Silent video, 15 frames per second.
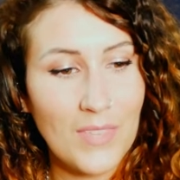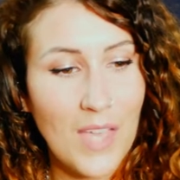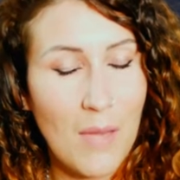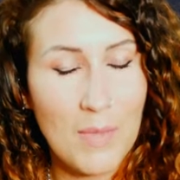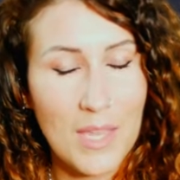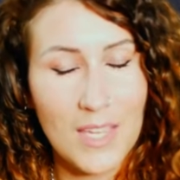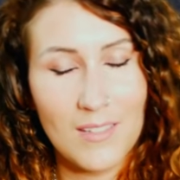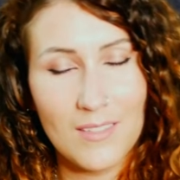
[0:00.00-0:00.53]

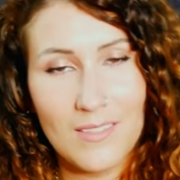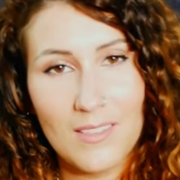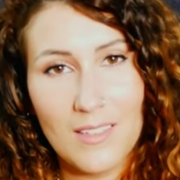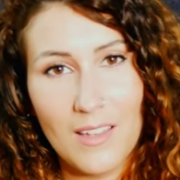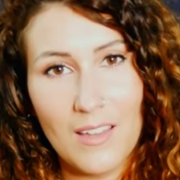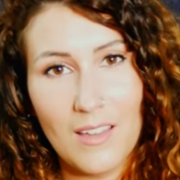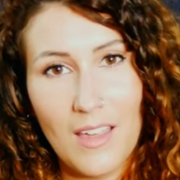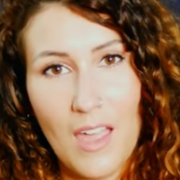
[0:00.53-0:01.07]
I
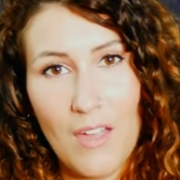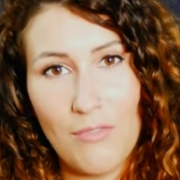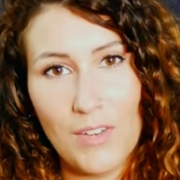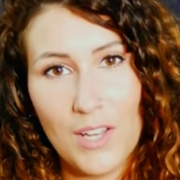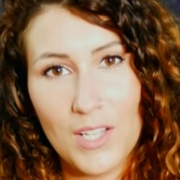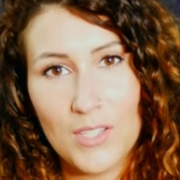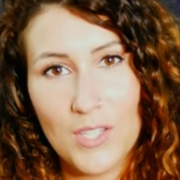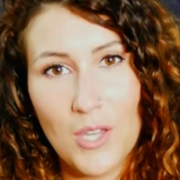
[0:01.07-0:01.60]
mean,
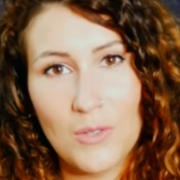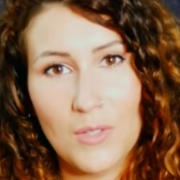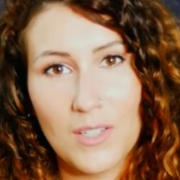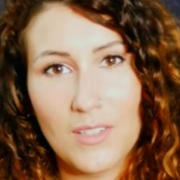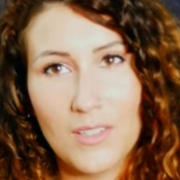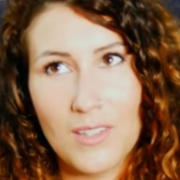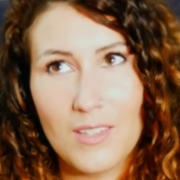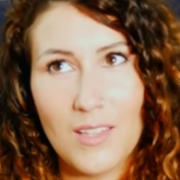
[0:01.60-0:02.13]
every excuse
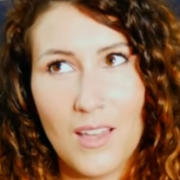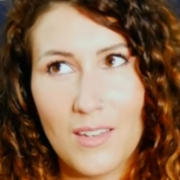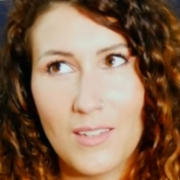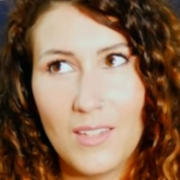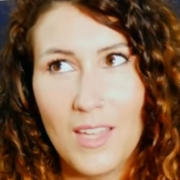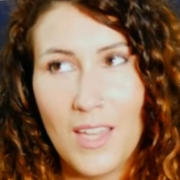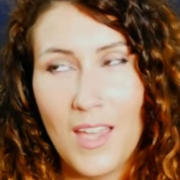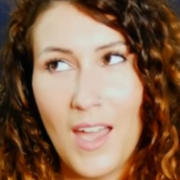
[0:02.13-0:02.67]
under the
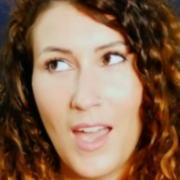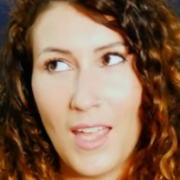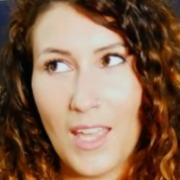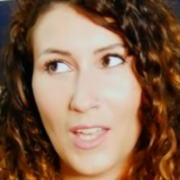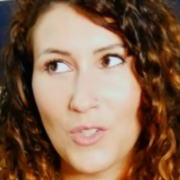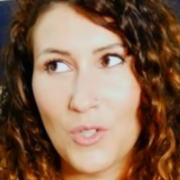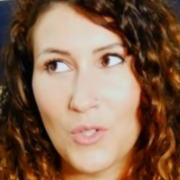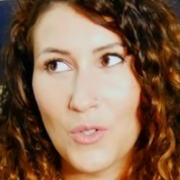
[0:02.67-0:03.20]
sun. I
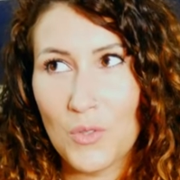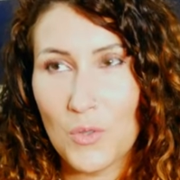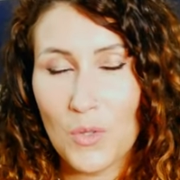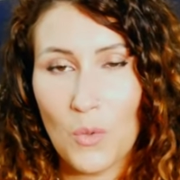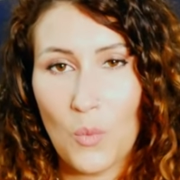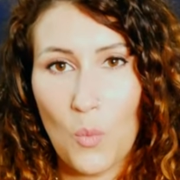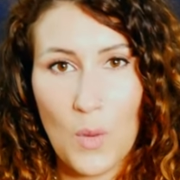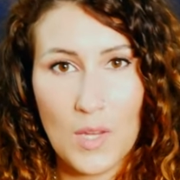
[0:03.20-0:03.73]
guess you
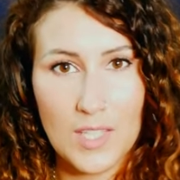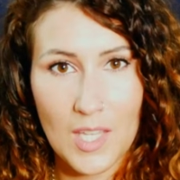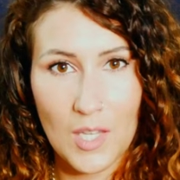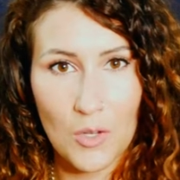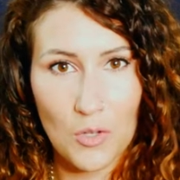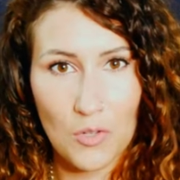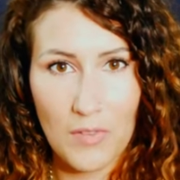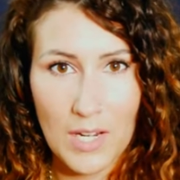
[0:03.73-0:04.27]
just always
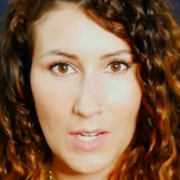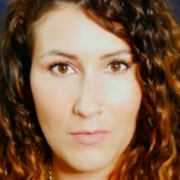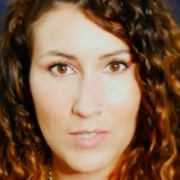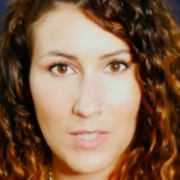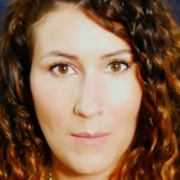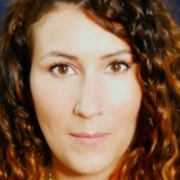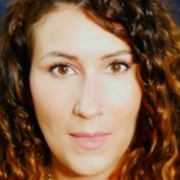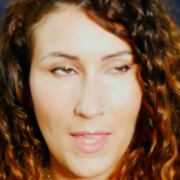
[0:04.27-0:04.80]
think you're not ready for
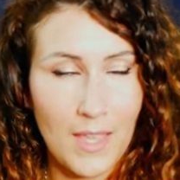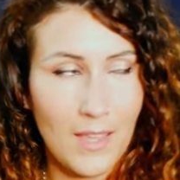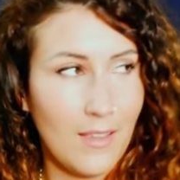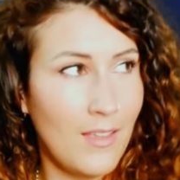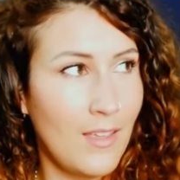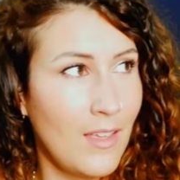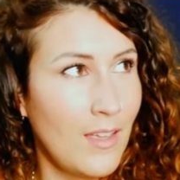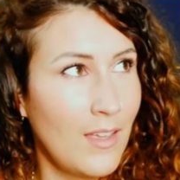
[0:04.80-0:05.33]

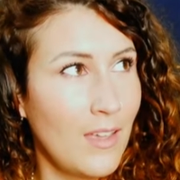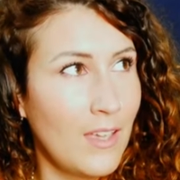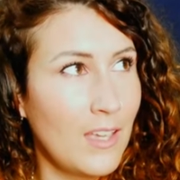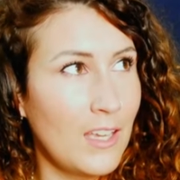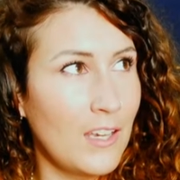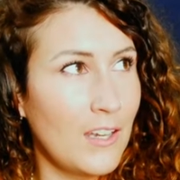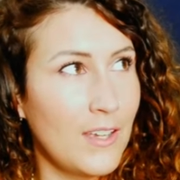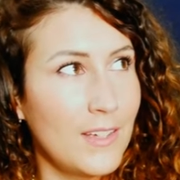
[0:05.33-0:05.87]
something.
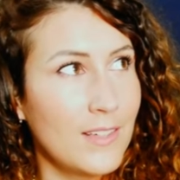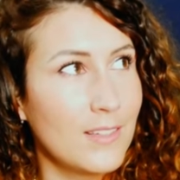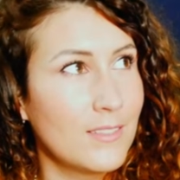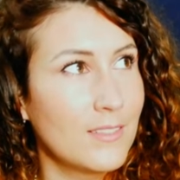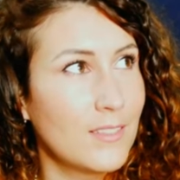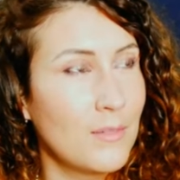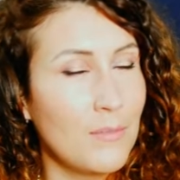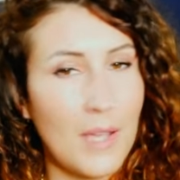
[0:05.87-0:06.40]
You know,
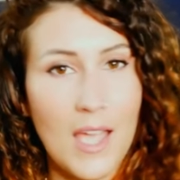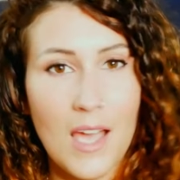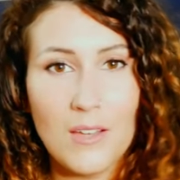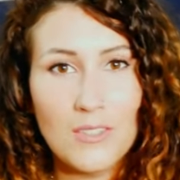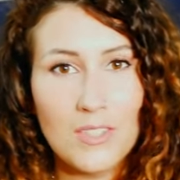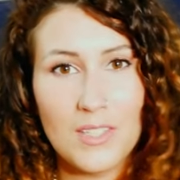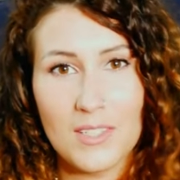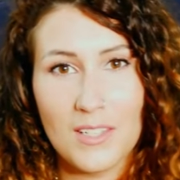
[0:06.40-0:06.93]
my
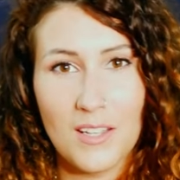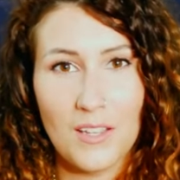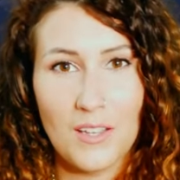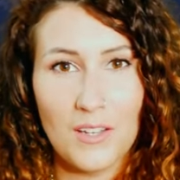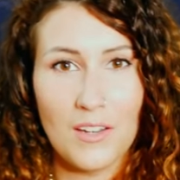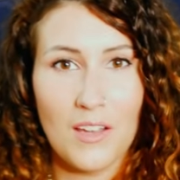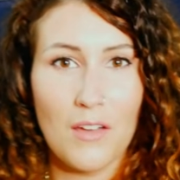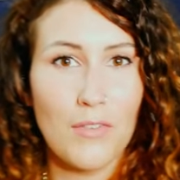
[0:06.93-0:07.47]
house doesn't look
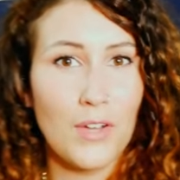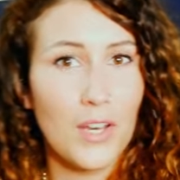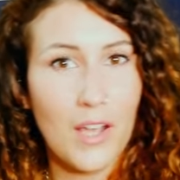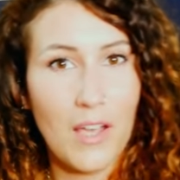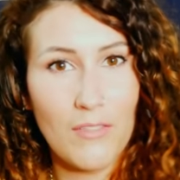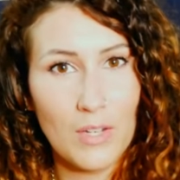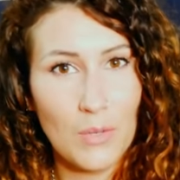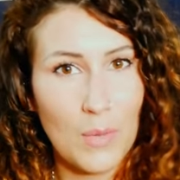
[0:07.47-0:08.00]
good enough. I
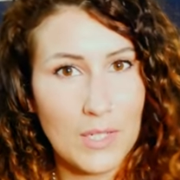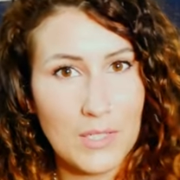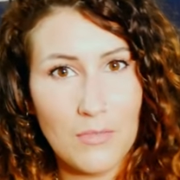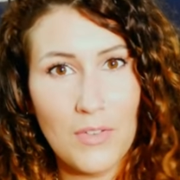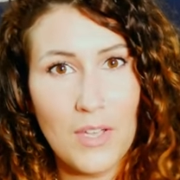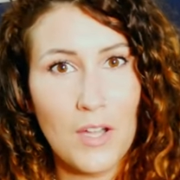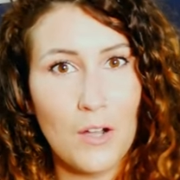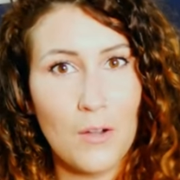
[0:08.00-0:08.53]
don't have anywhere to
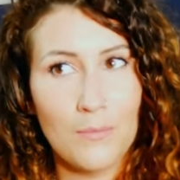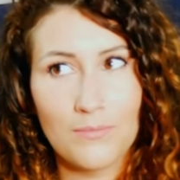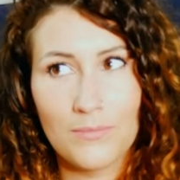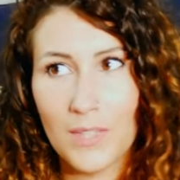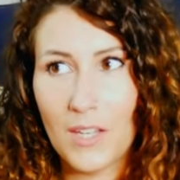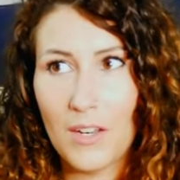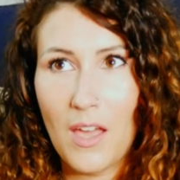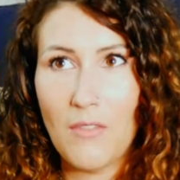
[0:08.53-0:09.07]

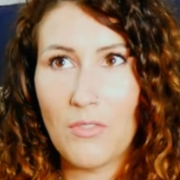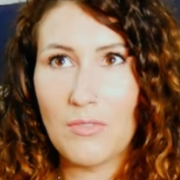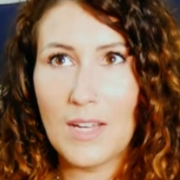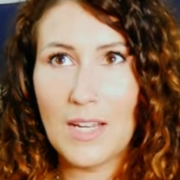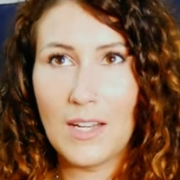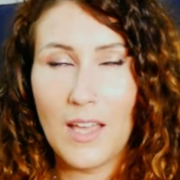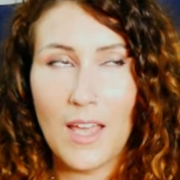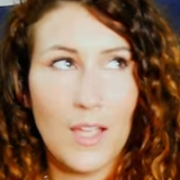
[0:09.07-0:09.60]
film. I don't have a
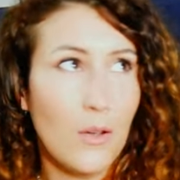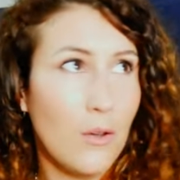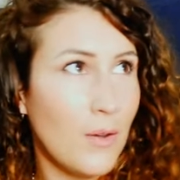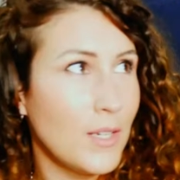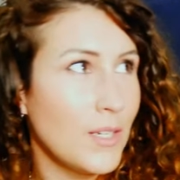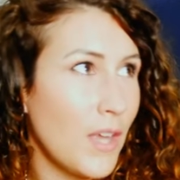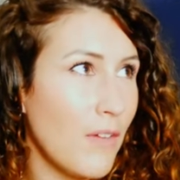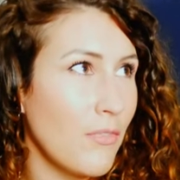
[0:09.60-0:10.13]
ring light. Oh,
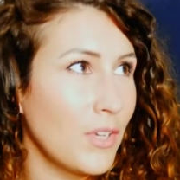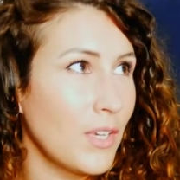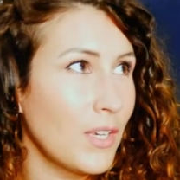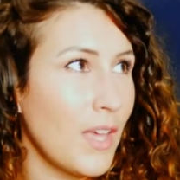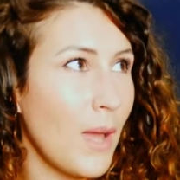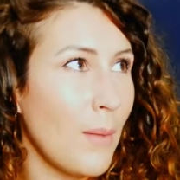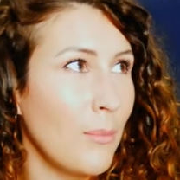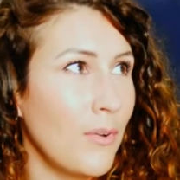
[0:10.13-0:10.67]
I don't have a
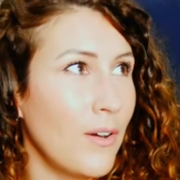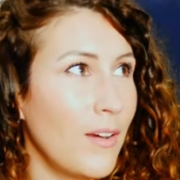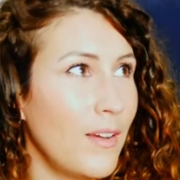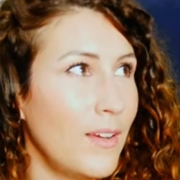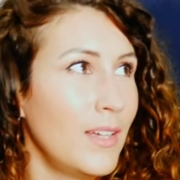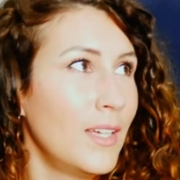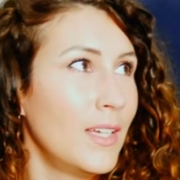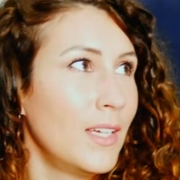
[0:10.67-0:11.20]
good
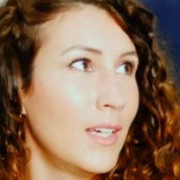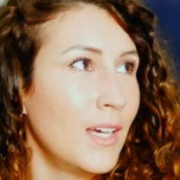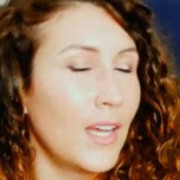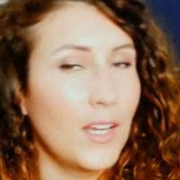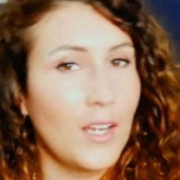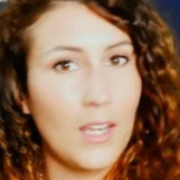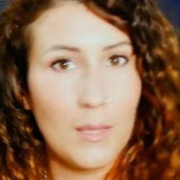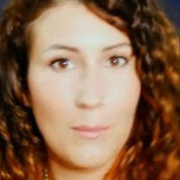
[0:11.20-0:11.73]
camera.
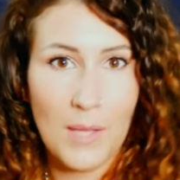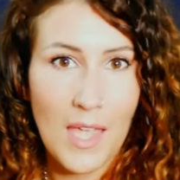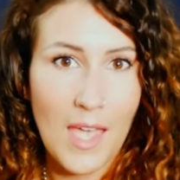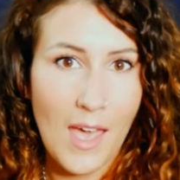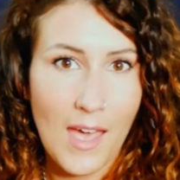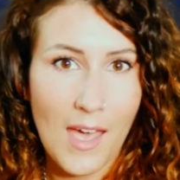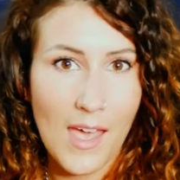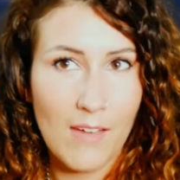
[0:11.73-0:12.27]
I don't like my
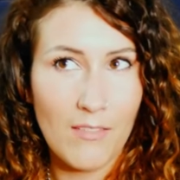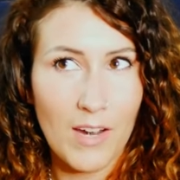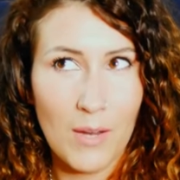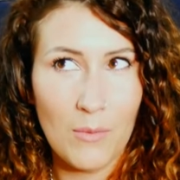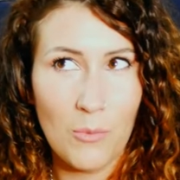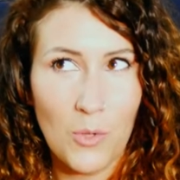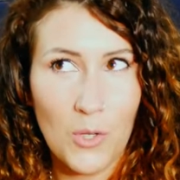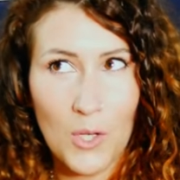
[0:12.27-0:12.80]
hair.
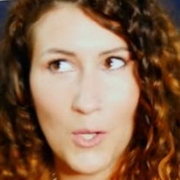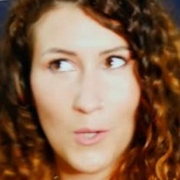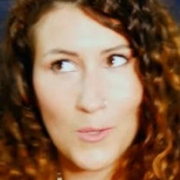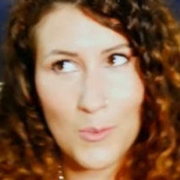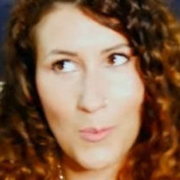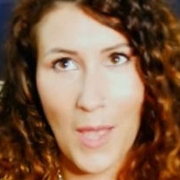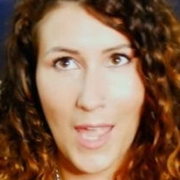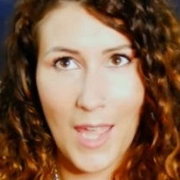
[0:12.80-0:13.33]
I want to
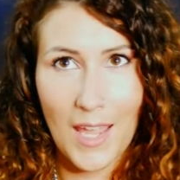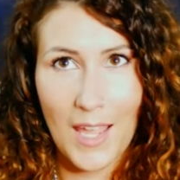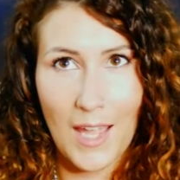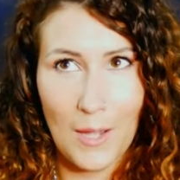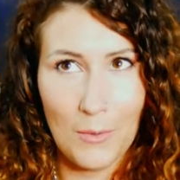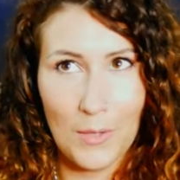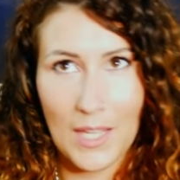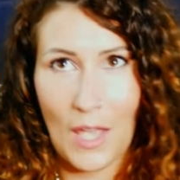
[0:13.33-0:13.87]
lose weight.
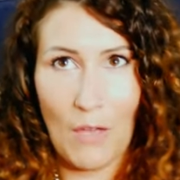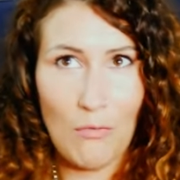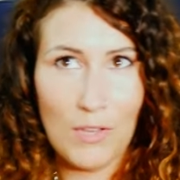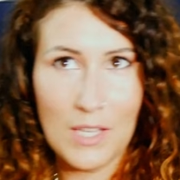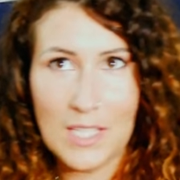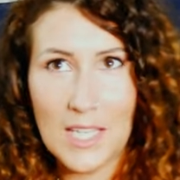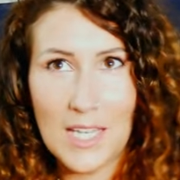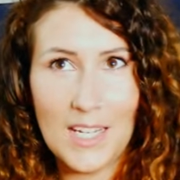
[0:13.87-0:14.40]
I want to get
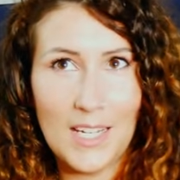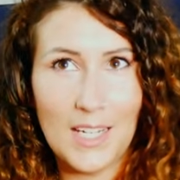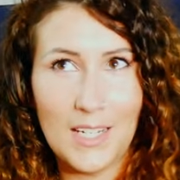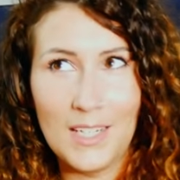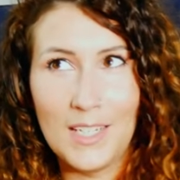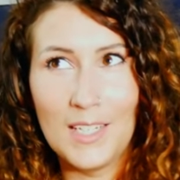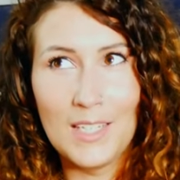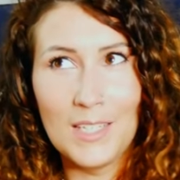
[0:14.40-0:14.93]
fitter.